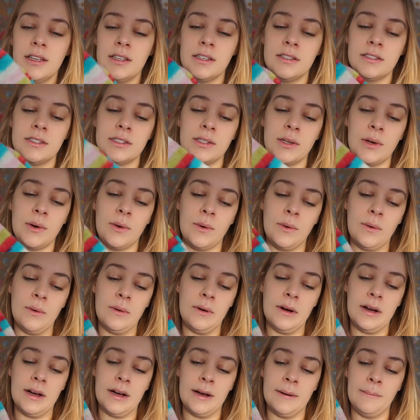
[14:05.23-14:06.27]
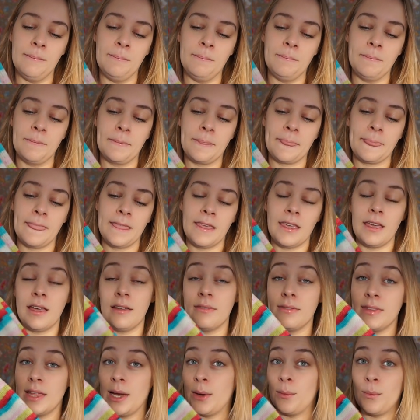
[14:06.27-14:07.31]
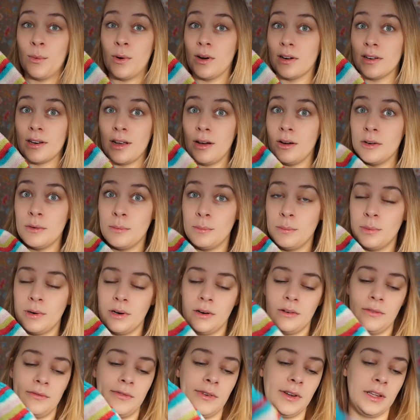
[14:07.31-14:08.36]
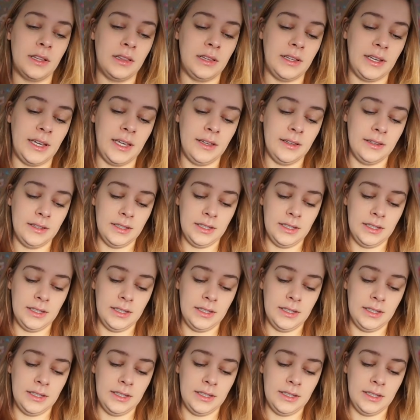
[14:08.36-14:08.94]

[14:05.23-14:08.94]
So yeah, that worked out perfectly.